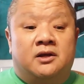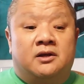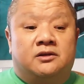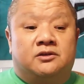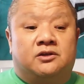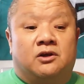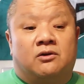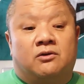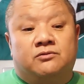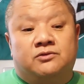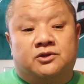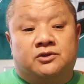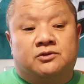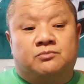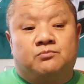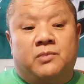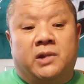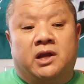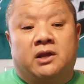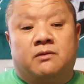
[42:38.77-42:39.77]
So
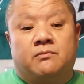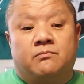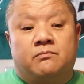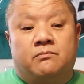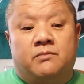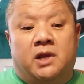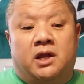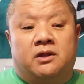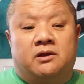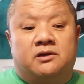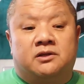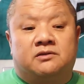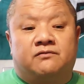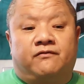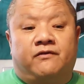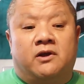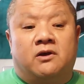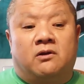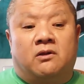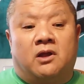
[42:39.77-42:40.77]
just made us
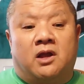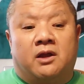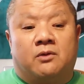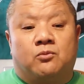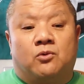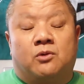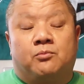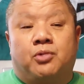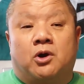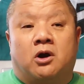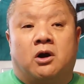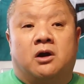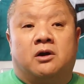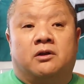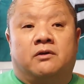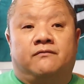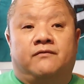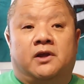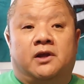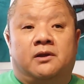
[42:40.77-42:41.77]
feel like we're part
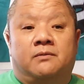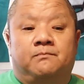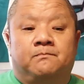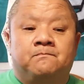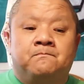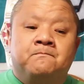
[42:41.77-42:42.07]
of it.